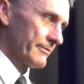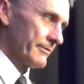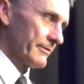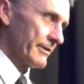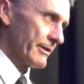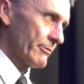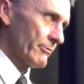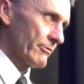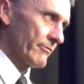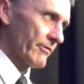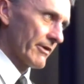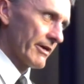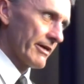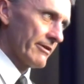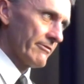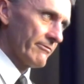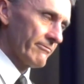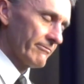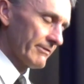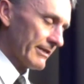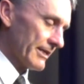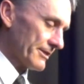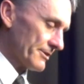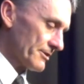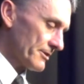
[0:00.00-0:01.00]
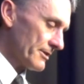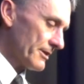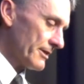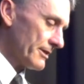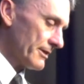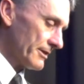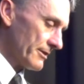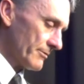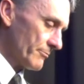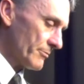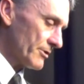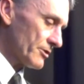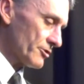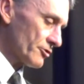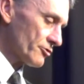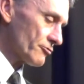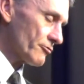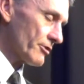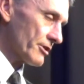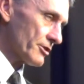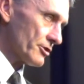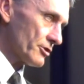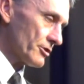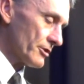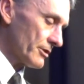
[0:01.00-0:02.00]
However, A flat's getting a bit
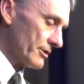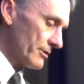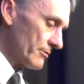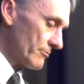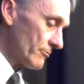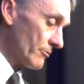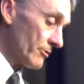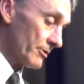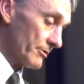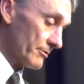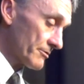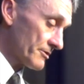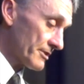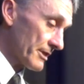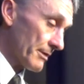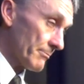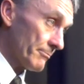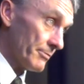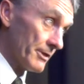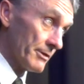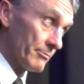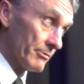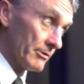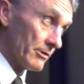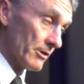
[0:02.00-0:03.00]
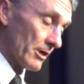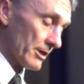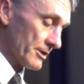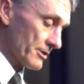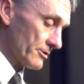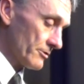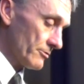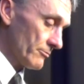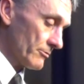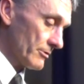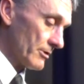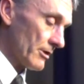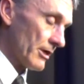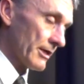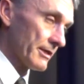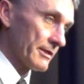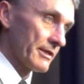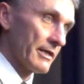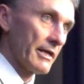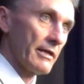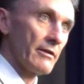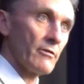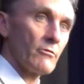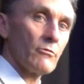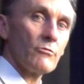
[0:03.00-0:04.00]
stretchy. Some people like to do it like
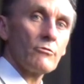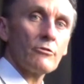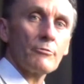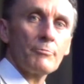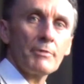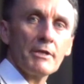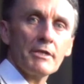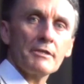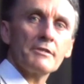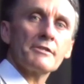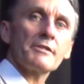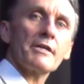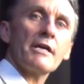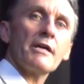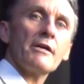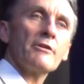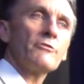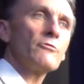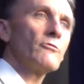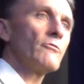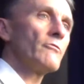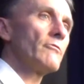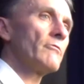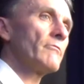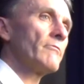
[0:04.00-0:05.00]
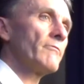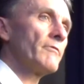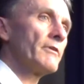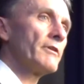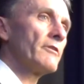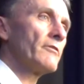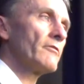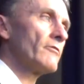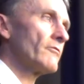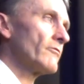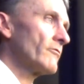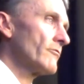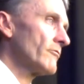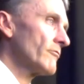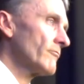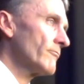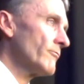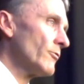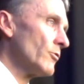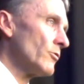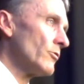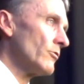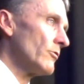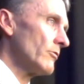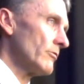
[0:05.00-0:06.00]
that. All depends how your fingers
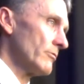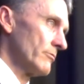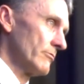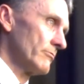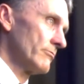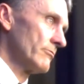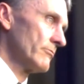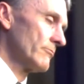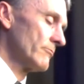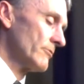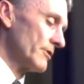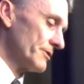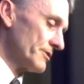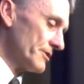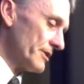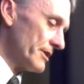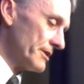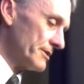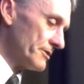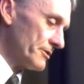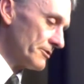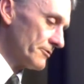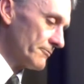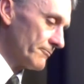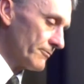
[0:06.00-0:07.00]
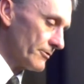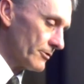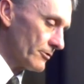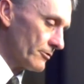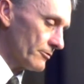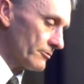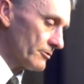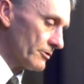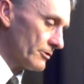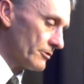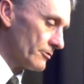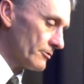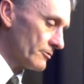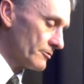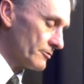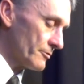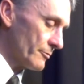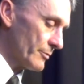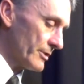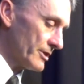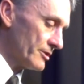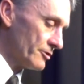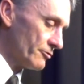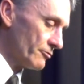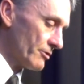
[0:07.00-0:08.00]
fall What's easiest for you, to use the
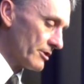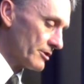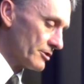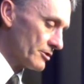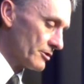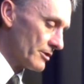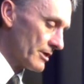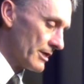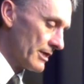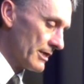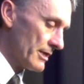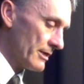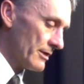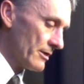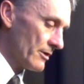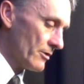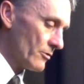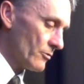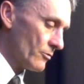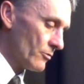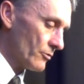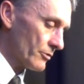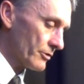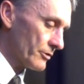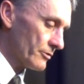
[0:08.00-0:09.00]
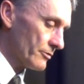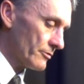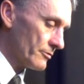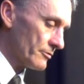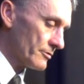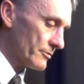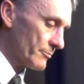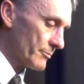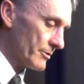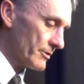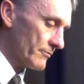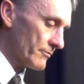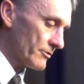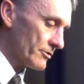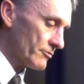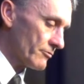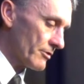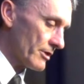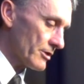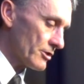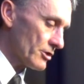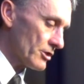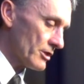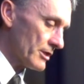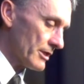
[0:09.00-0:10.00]
big stretch there or to use a bit of a
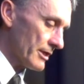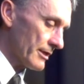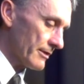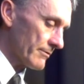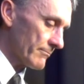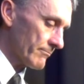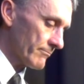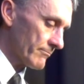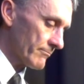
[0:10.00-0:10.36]
stretch here?